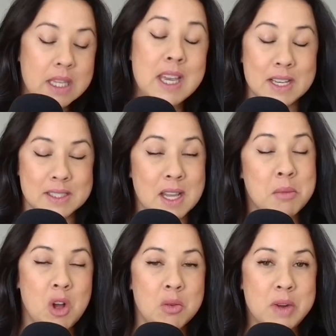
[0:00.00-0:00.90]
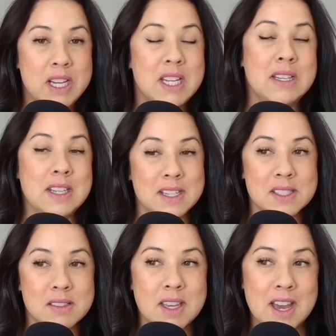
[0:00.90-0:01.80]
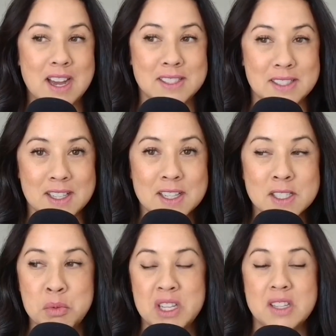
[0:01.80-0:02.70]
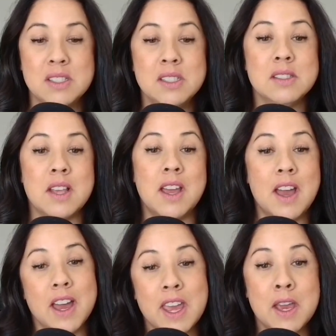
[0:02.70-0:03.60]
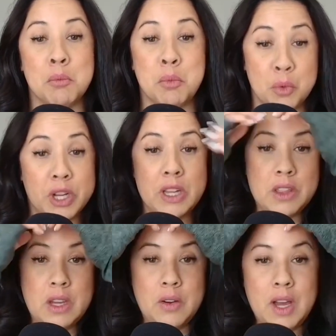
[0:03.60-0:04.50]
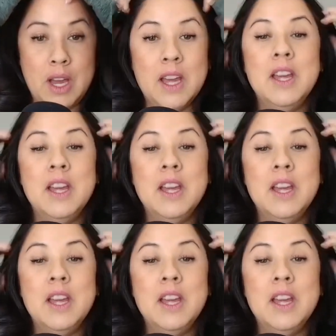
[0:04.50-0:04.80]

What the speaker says: Yes, I'm already nasally as it is, but this is like I can't breathe, okay?